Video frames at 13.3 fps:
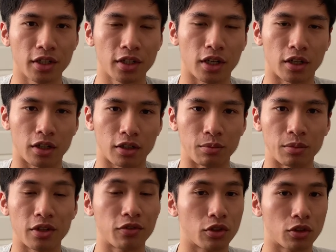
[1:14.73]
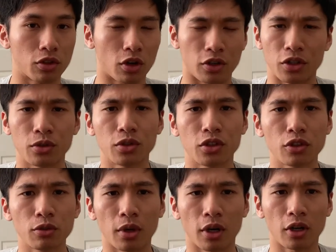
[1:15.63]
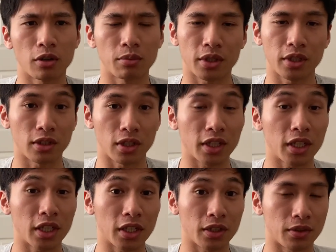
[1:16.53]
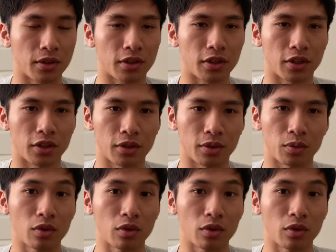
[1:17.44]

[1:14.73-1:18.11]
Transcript: Um, if you're on YouTube, I'll be linking the